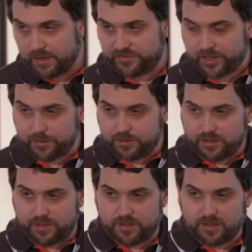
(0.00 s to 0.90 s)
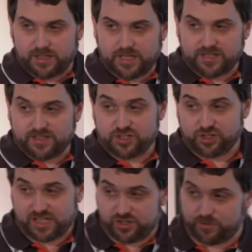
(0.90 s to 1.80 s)
So in
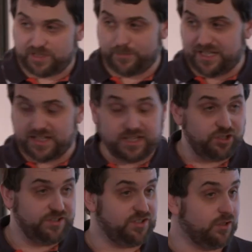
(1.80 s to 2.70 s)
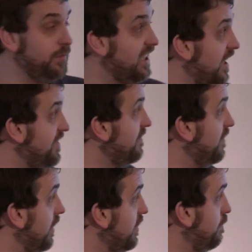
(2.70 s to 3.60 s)
addition, each recommendation is going to be
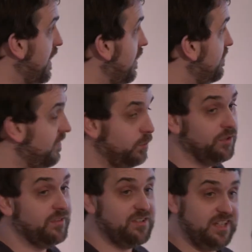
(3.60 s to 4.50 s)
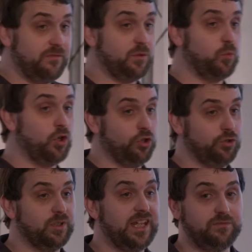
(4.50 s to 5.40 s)
classified as part of one of those level 1
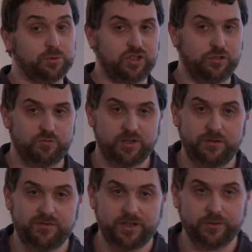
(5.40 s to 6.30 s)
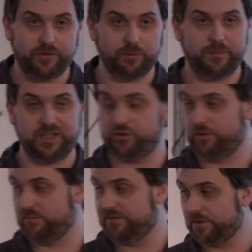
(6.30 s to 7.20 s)
or level 2 profiles that we
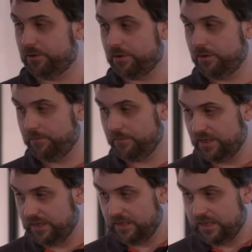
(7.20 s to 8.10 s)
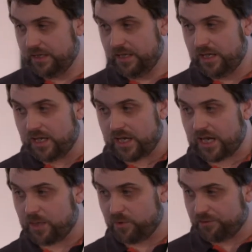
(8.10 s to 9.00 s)
mentioned before.
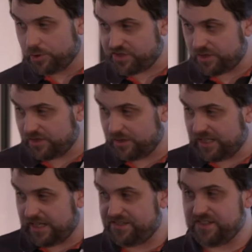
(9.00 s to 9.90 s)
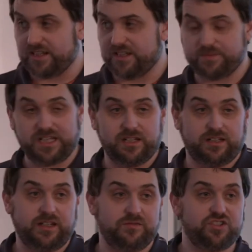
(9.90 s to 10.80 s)
And we're also going to class it as
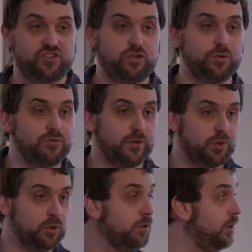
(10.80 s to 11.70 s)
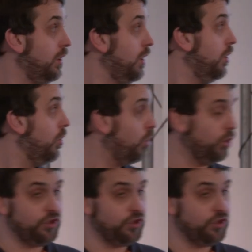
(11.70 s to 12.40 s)
being either scoreable or